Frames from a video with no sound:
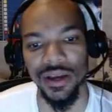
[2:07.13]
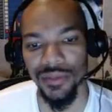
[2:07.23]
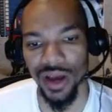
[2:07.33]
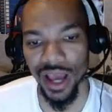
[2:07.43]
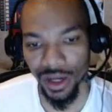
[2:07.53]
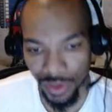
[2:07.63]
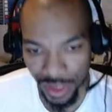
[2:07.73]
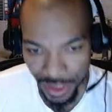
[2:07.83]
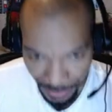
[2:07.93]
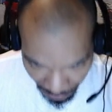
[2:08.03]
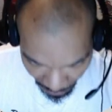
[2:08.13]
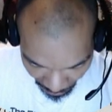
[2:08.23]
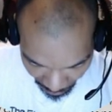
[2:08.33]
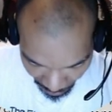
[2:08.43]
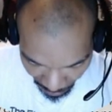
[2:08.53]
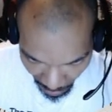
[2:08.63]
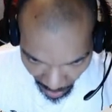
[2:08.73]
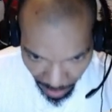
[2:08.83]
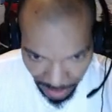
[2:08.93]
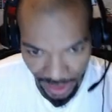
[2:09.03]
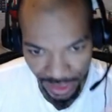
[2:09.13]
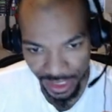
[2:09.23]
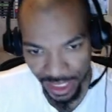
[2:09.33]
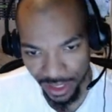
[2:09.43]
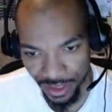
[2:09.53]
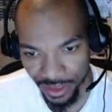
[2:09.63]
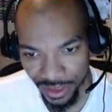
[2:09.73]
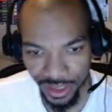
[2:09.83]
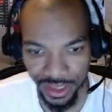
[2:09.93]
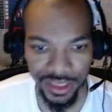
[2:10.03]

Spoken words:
My equity, 10 shares,